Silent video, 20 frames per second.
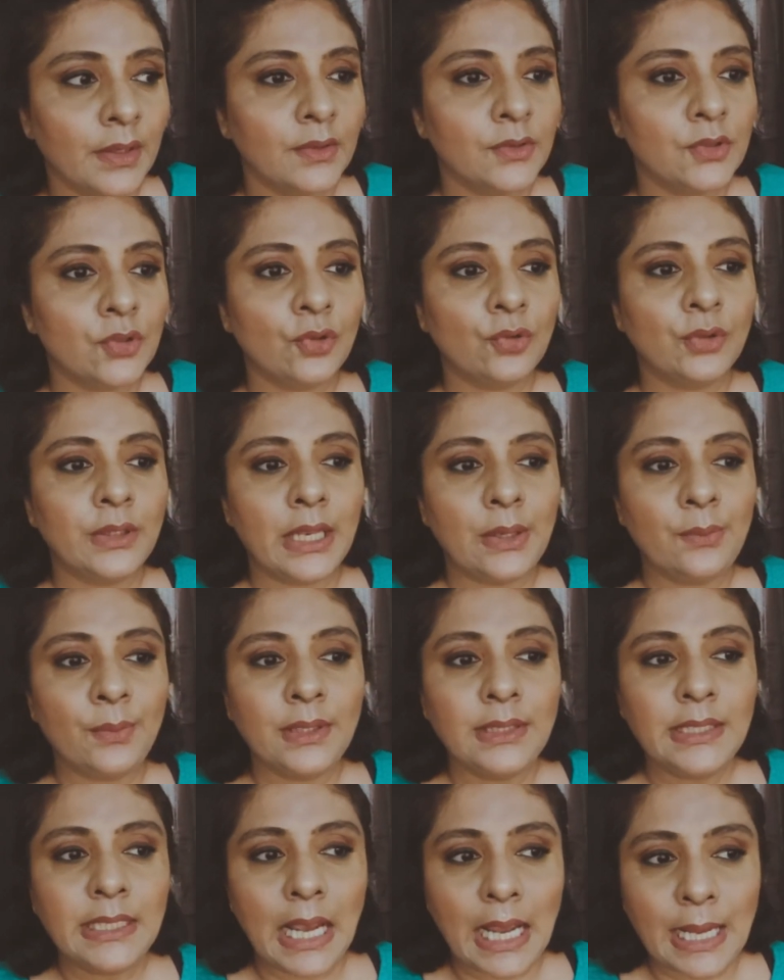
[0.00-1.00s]
So then
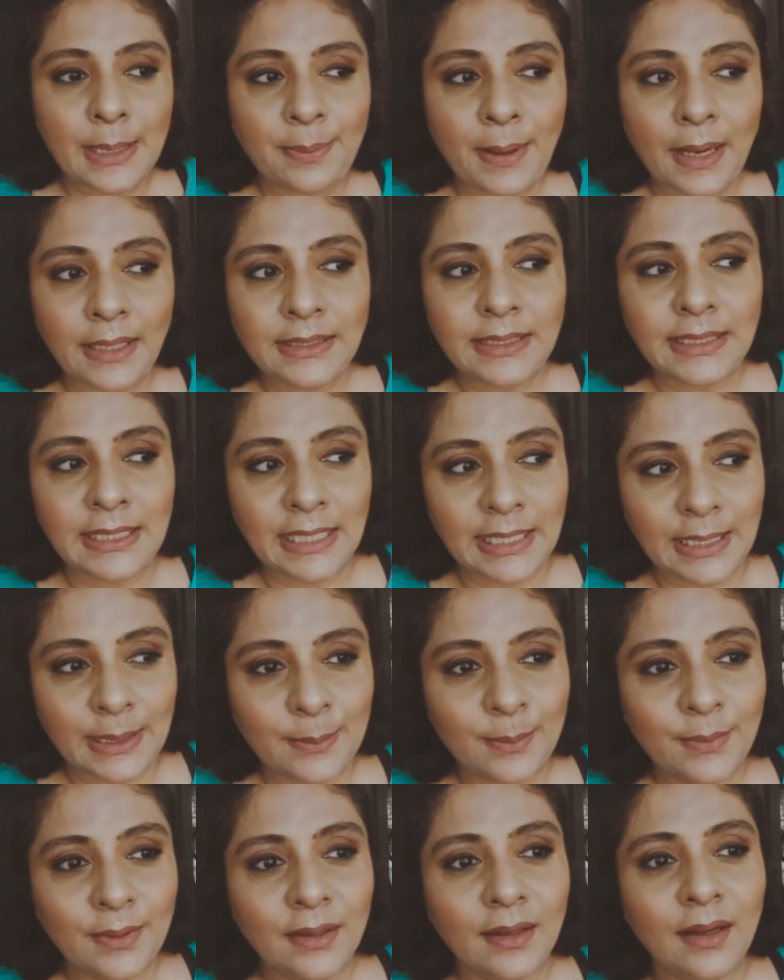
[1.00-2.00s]
when the iPad
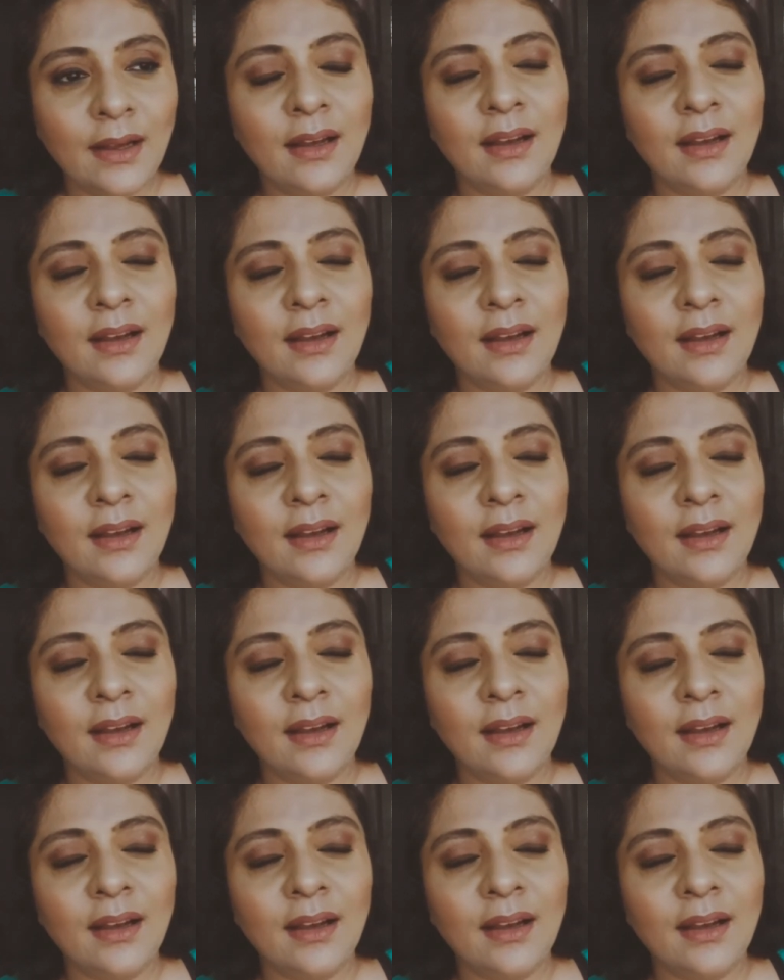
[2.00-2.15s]
came,